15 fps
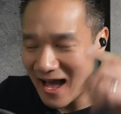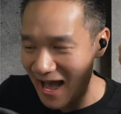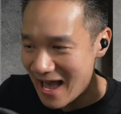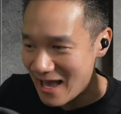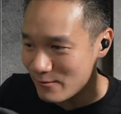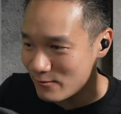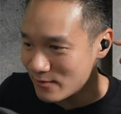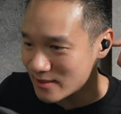
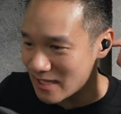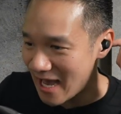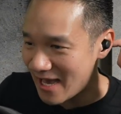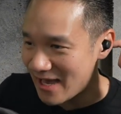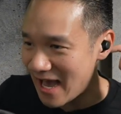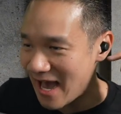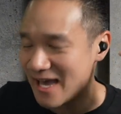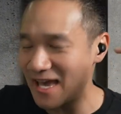I would
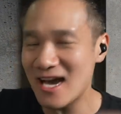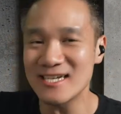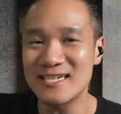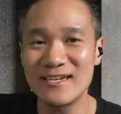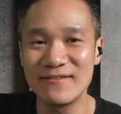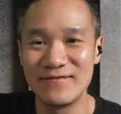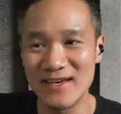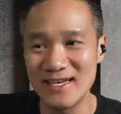I, I
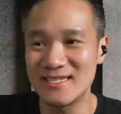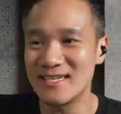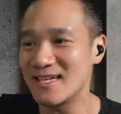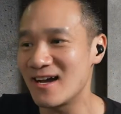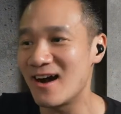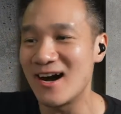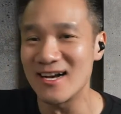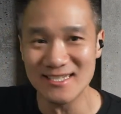actually
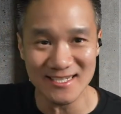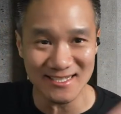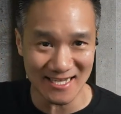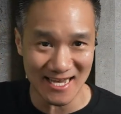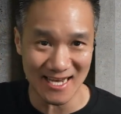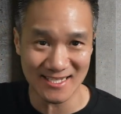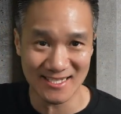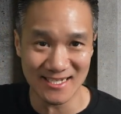visit Austin,
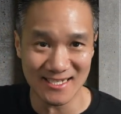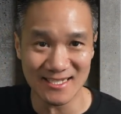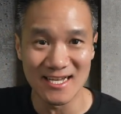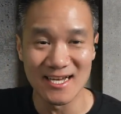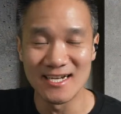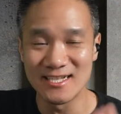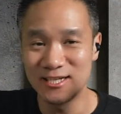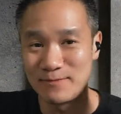Texas
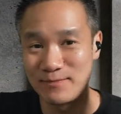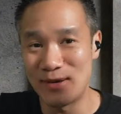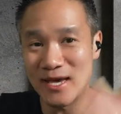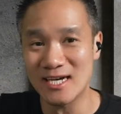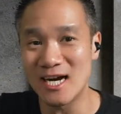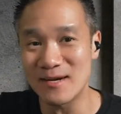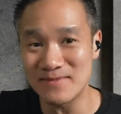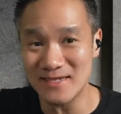to
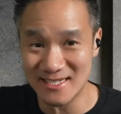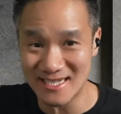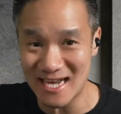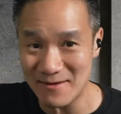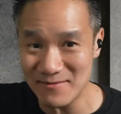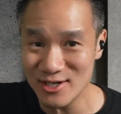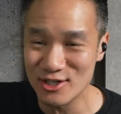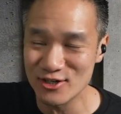pick up the
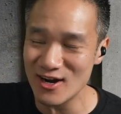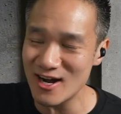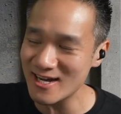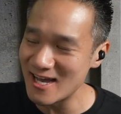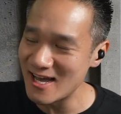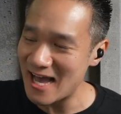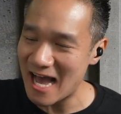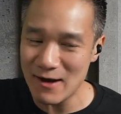Cybertruck.
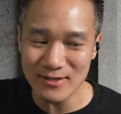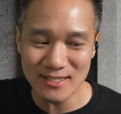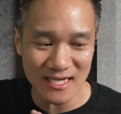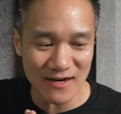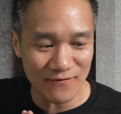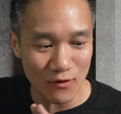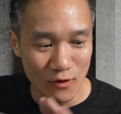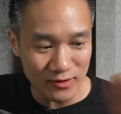I was
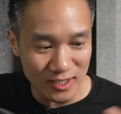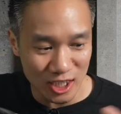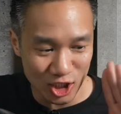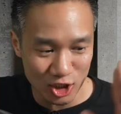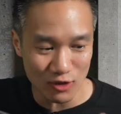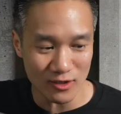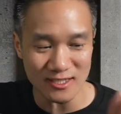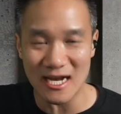there for only a
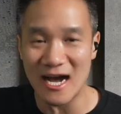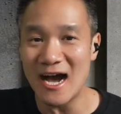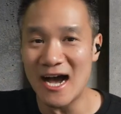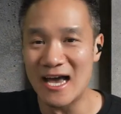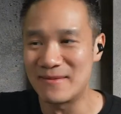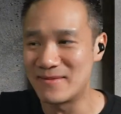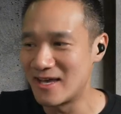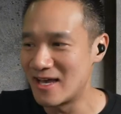short
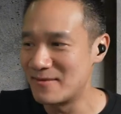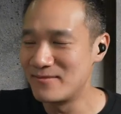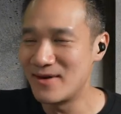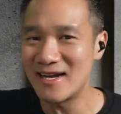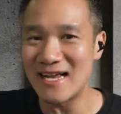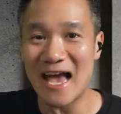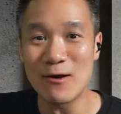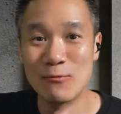time,
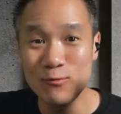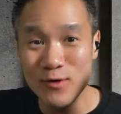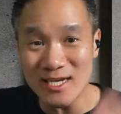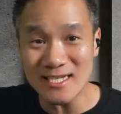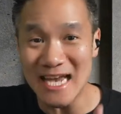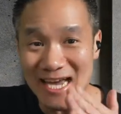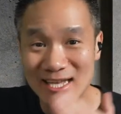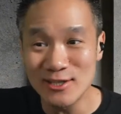but I
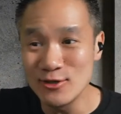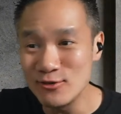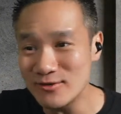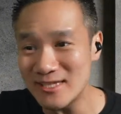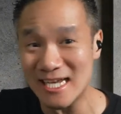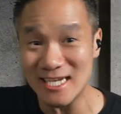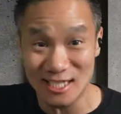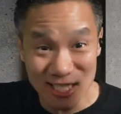wish I knew
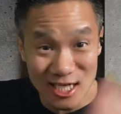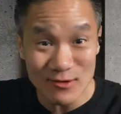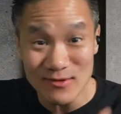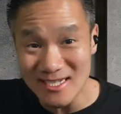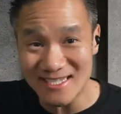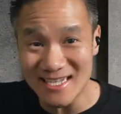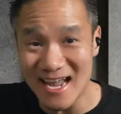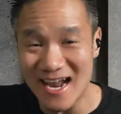that she
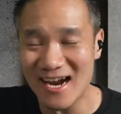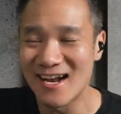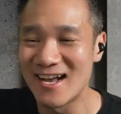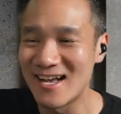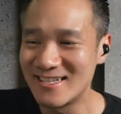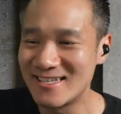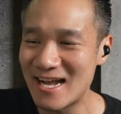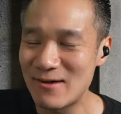was there,
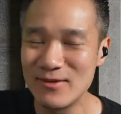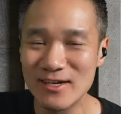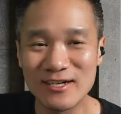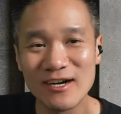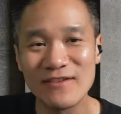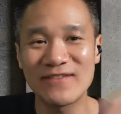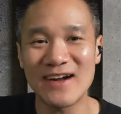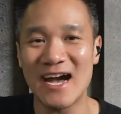then we
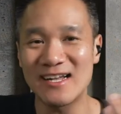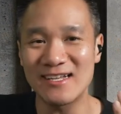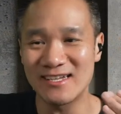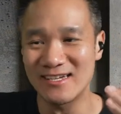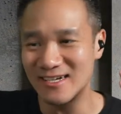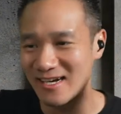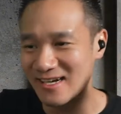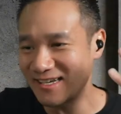could have got
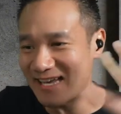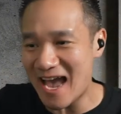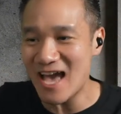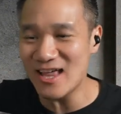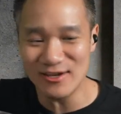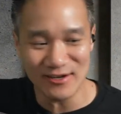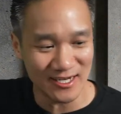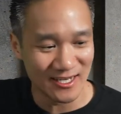a
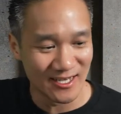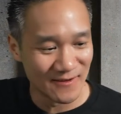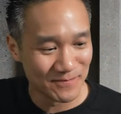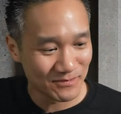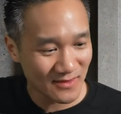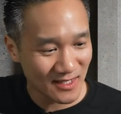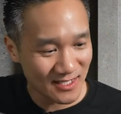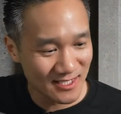gathering.
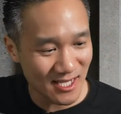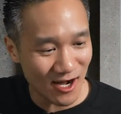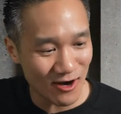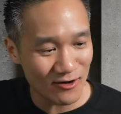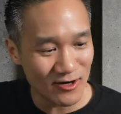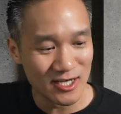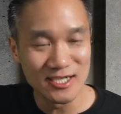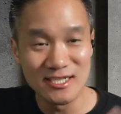
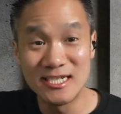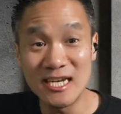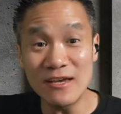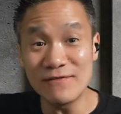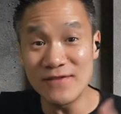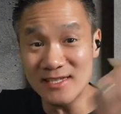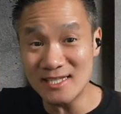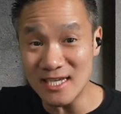So she
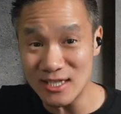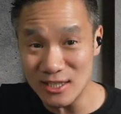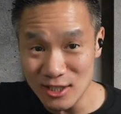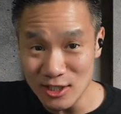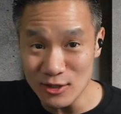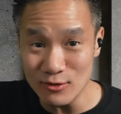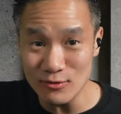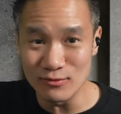visit
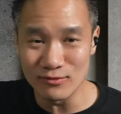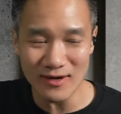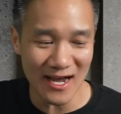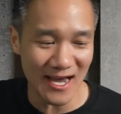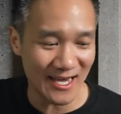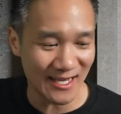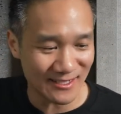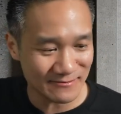you,
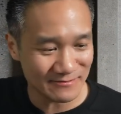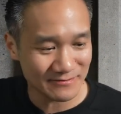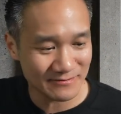right?